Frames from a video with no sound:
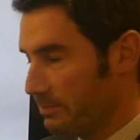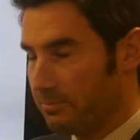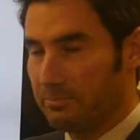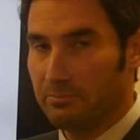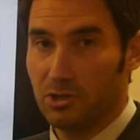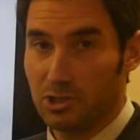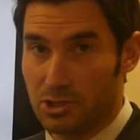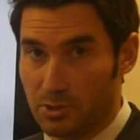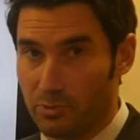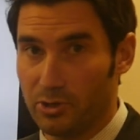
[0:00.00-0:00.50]

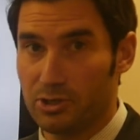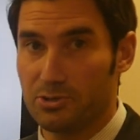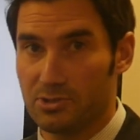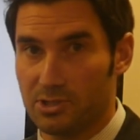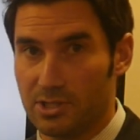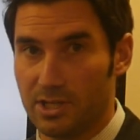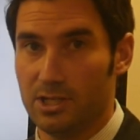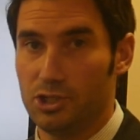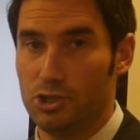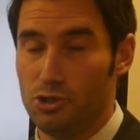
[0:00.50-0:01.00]
Mr. Bridgman
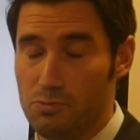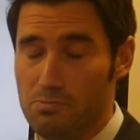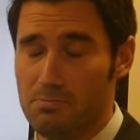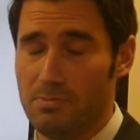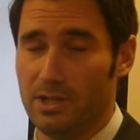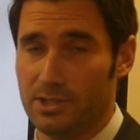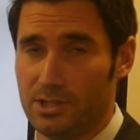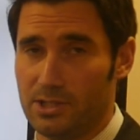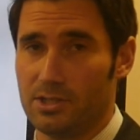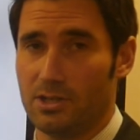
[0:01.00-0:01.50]
says you
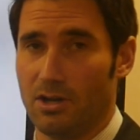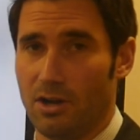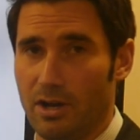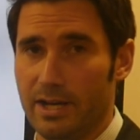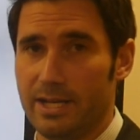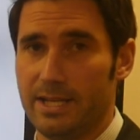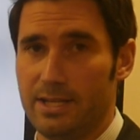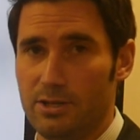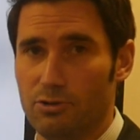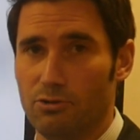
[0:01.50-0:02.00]
must
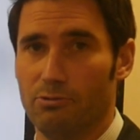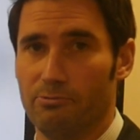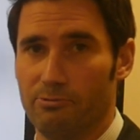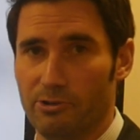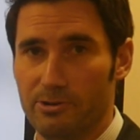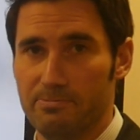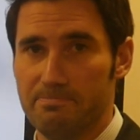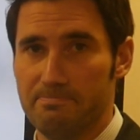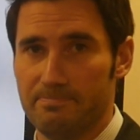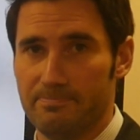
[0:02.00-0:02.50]
tidy your
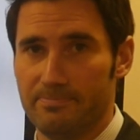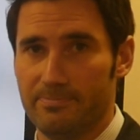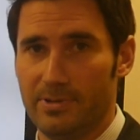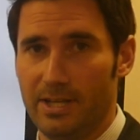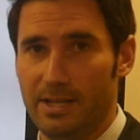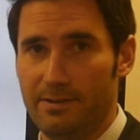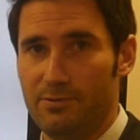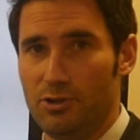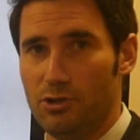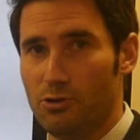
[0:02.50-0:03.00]
room.
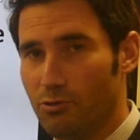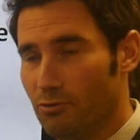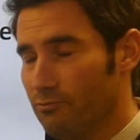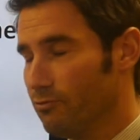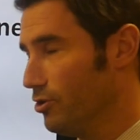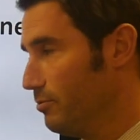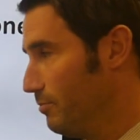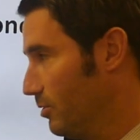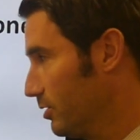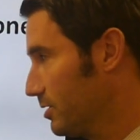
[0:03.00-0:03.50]
If your
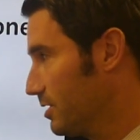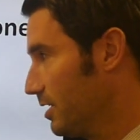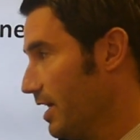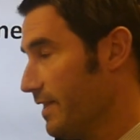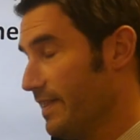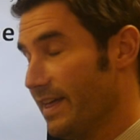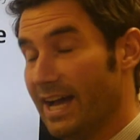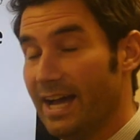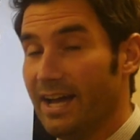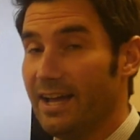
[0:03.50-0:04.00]
room looks
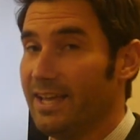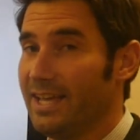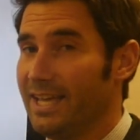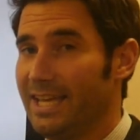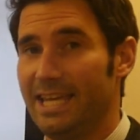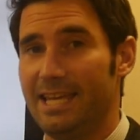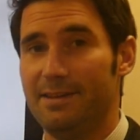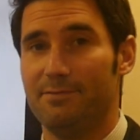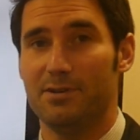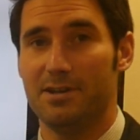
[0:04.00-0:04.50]
like that,
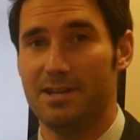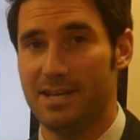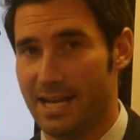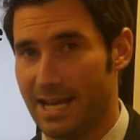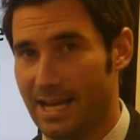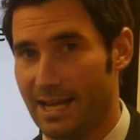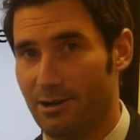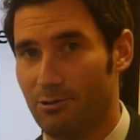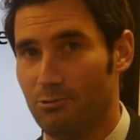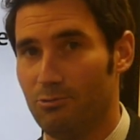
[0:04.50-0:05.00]
even
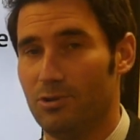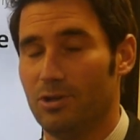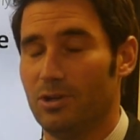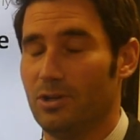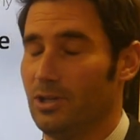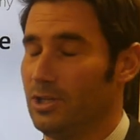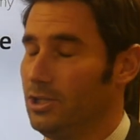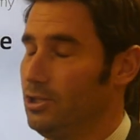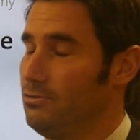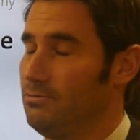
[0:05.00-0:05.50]
now,
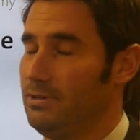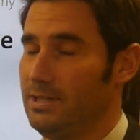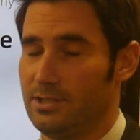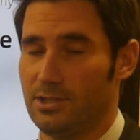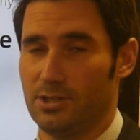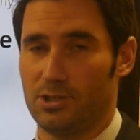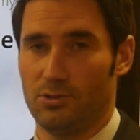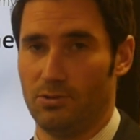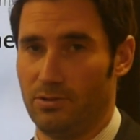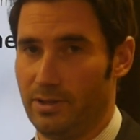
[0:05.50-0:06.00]
you need
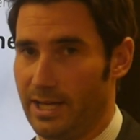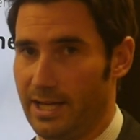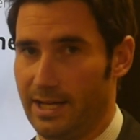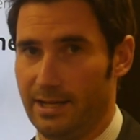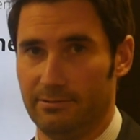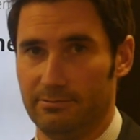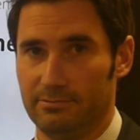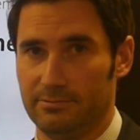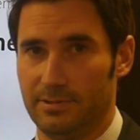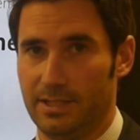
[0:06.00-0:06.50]
to sort that
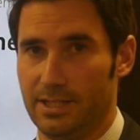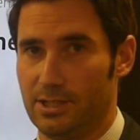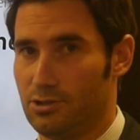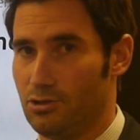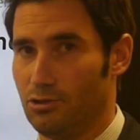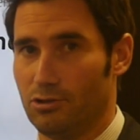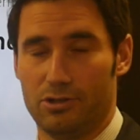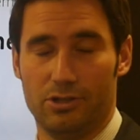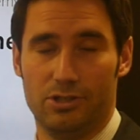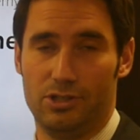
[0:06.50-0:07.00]
out. It's
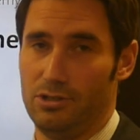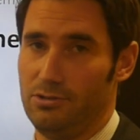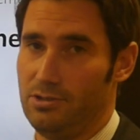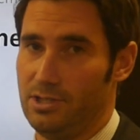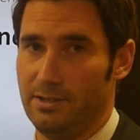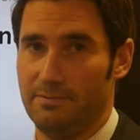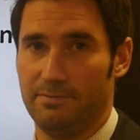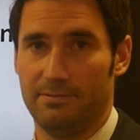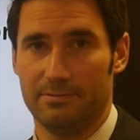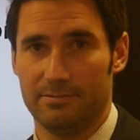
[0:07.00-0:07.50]
not
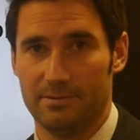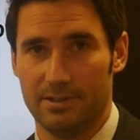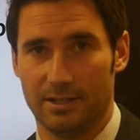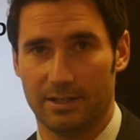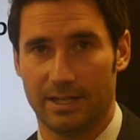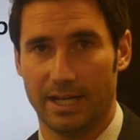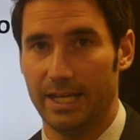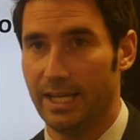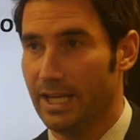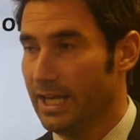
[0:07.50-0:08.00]
conducive,
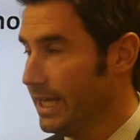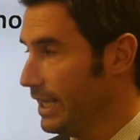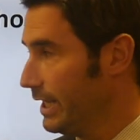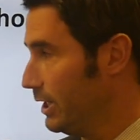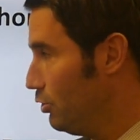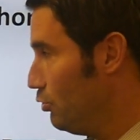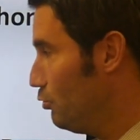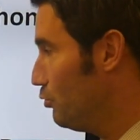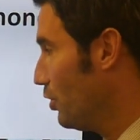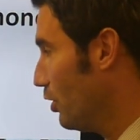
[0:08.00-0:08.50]
okay?
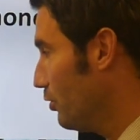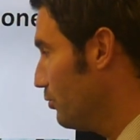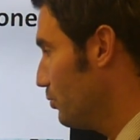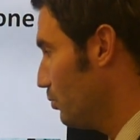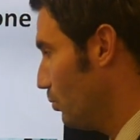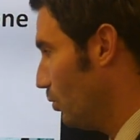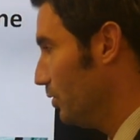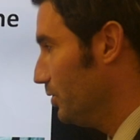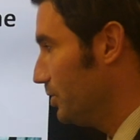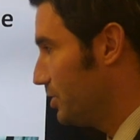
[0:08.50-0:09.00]
You
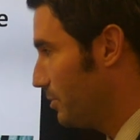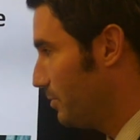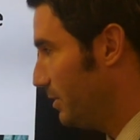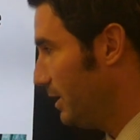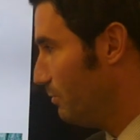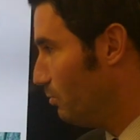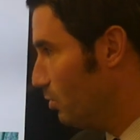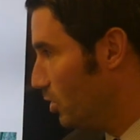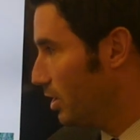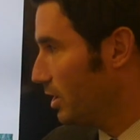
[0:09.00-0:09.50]
don't want to
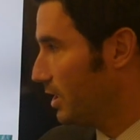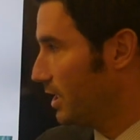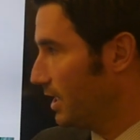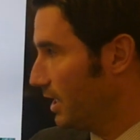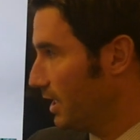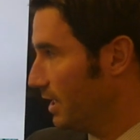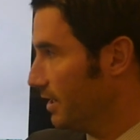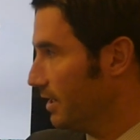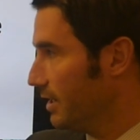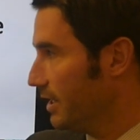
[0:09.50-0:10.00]
be
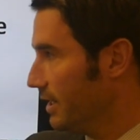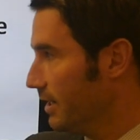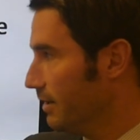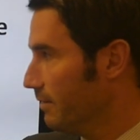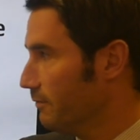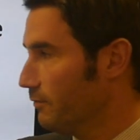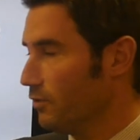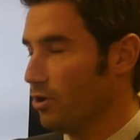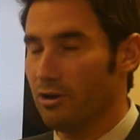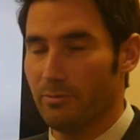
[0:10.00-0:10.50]
working in an
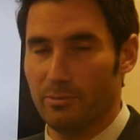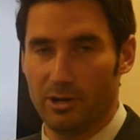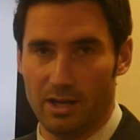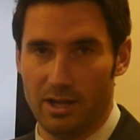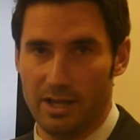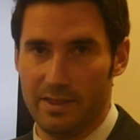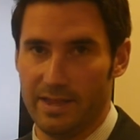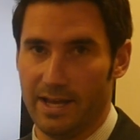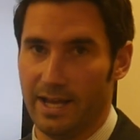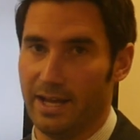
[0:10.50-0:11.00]
environment
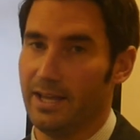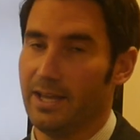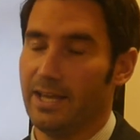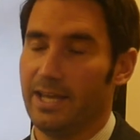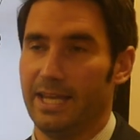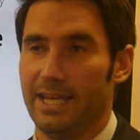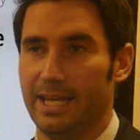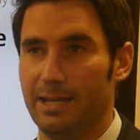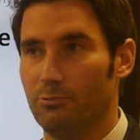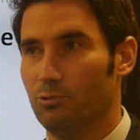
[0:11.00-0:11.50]
like that.
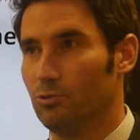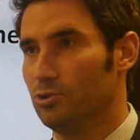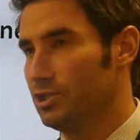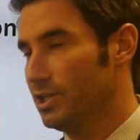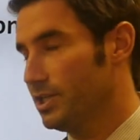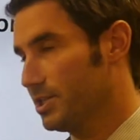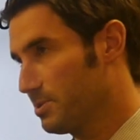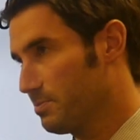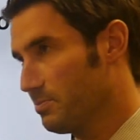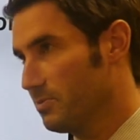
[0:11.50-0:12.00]
It will
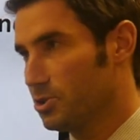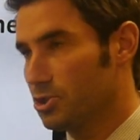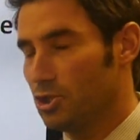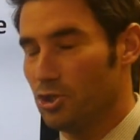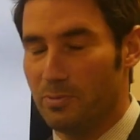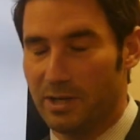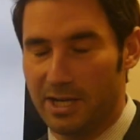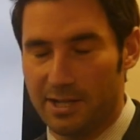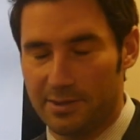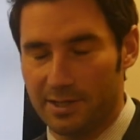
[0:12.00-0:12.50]
just,
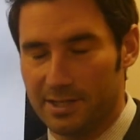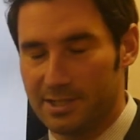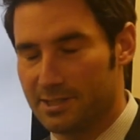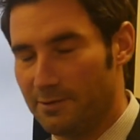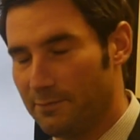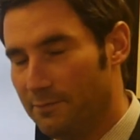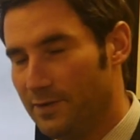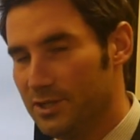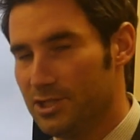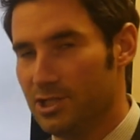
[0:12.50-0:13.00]
too many things
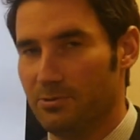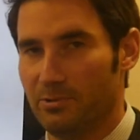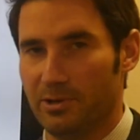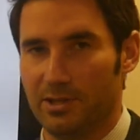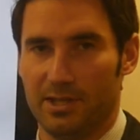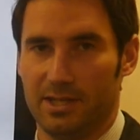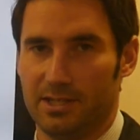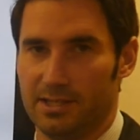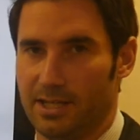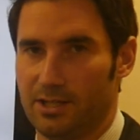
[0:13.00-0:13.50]
to fidget
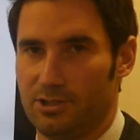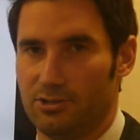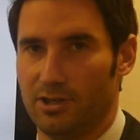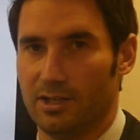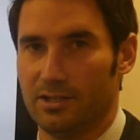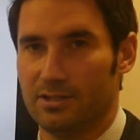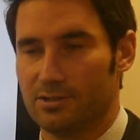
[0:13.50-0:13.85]
with, etc.